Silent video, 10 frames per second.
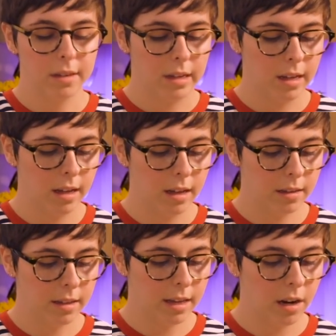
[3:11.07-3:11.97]

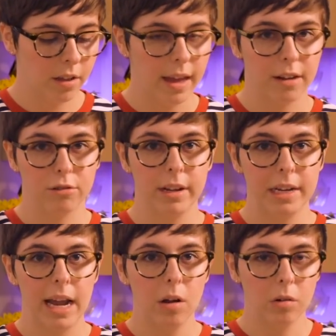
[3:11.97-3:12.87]
to get all that grit
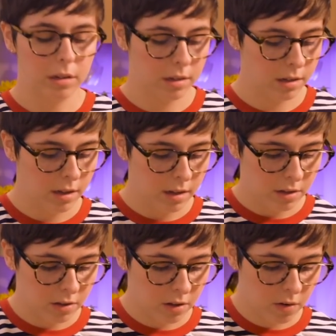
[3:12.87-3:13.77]
out.
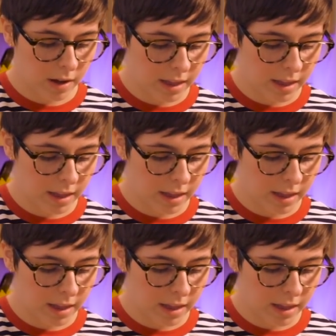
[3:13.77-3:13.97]
So I